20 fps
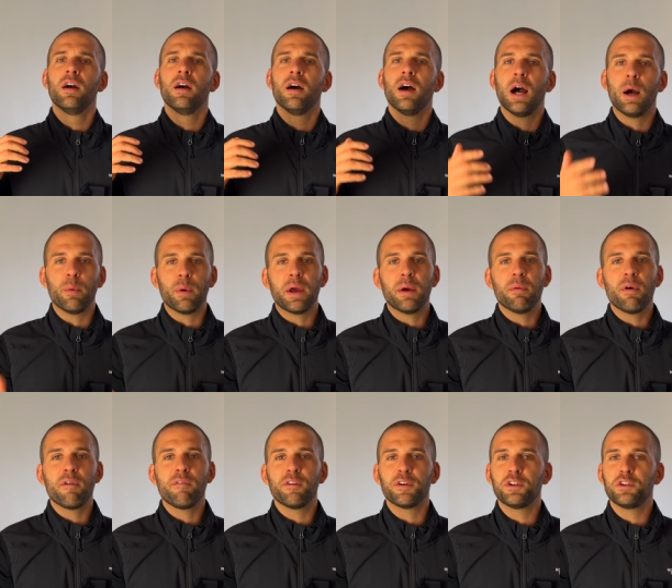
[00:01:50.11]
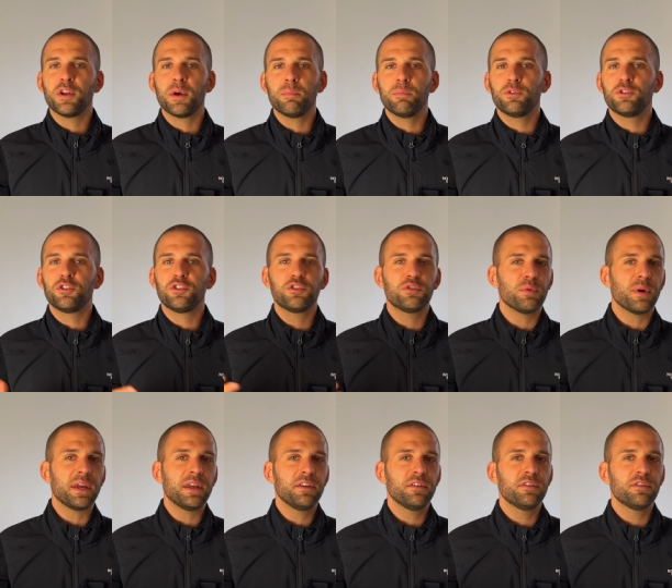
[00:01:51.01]
However, for some
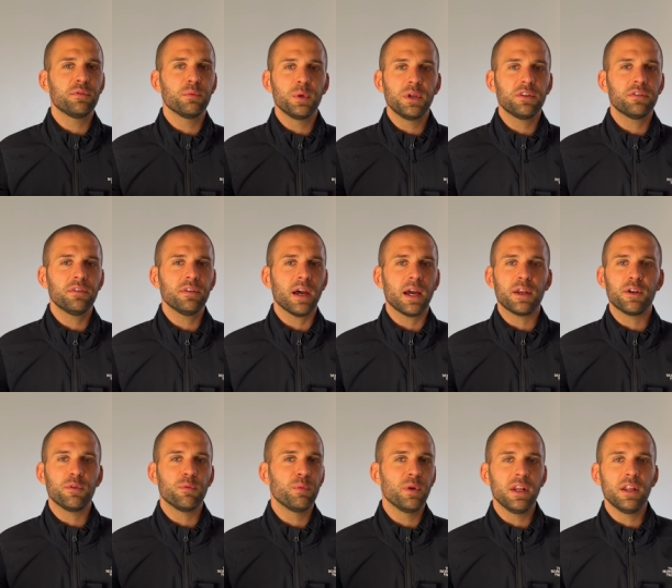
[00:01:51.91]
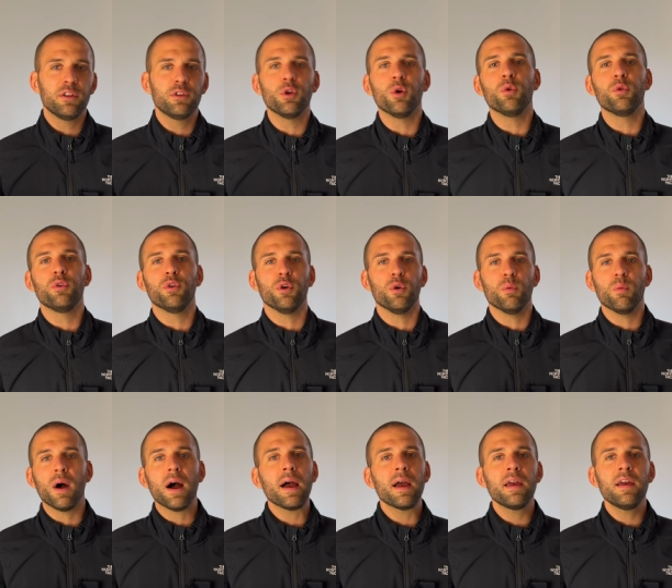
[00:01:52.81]
strange reason, I really don't know
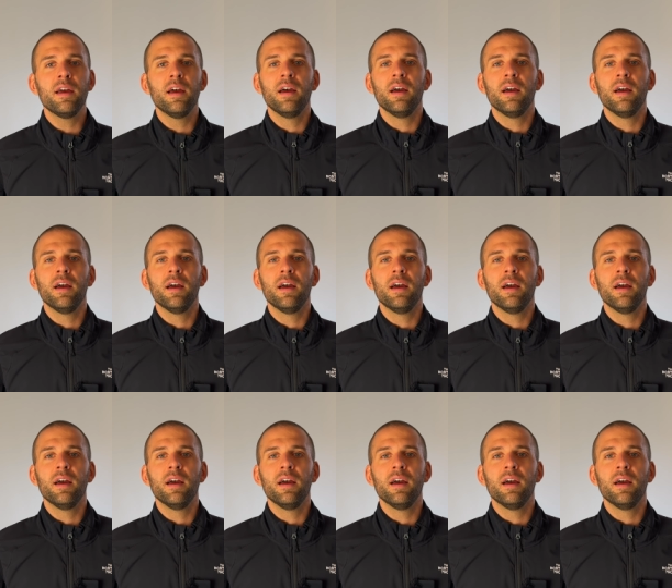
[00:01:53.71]
why,